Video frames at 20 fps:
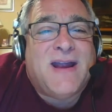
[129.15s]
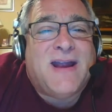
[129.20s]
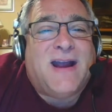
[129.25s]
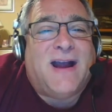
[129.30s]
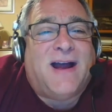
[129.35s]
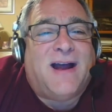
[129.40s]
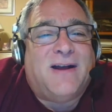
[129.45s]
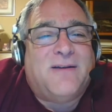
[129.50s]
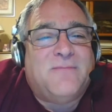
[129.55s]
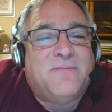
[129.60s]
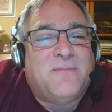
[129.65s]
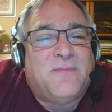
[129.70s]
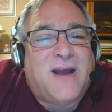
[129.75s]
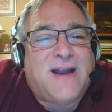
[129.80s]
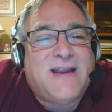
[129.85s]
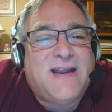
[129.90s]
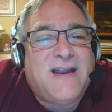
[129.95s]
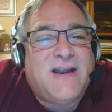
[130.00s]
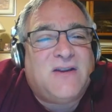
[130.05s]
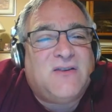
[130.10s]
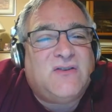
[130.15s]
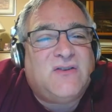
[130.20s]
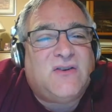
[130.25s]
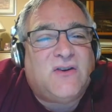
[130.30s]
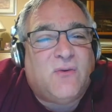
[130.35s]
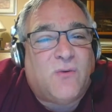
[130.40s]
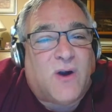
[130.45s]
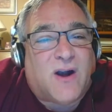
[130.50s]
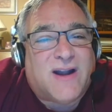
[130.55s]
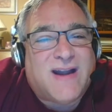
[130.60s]
My kids,
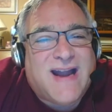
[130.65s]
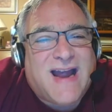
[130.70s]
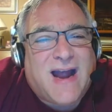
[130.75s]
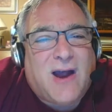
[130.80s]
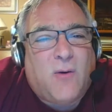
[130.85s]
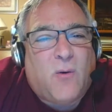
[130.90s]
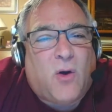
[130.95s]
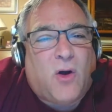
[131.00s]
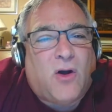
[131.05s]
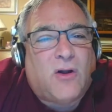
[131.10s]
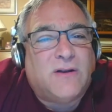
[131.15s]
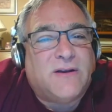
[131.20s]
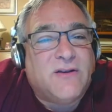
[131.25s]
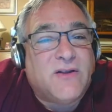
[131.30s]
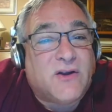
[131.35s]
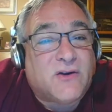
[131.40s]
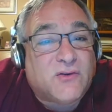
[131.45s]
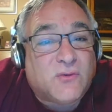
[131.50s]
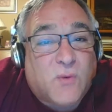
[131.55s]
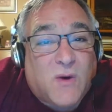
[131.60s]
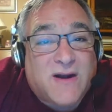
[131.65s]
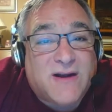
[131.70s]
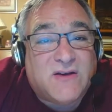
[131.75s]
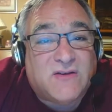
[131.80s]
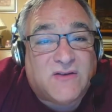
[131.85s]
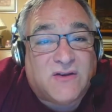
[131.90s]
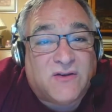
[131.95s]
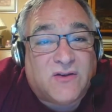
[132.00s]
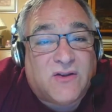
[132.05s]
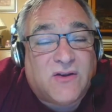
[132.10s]
who are now all in their
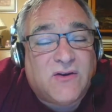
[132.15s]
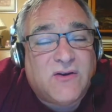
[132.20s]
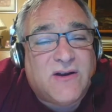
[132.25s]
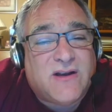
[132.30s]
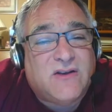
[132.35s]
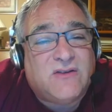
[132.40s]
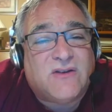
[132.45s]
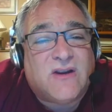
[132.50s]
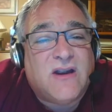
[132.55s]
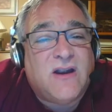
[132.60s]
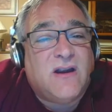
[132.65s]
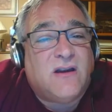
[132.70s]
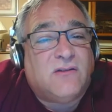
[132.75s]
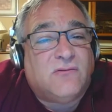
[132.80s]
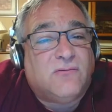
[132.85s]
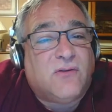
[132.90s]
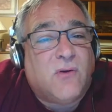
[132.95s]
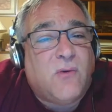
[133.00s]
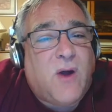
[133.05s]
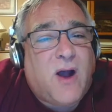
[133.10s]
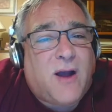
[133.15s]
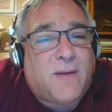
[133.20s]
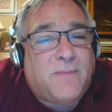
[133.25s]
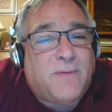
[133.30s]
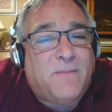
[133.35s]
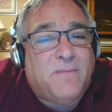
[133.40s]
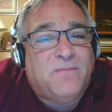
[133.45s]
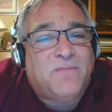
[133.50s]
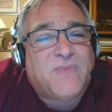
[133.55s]
20s and 30s, grew up.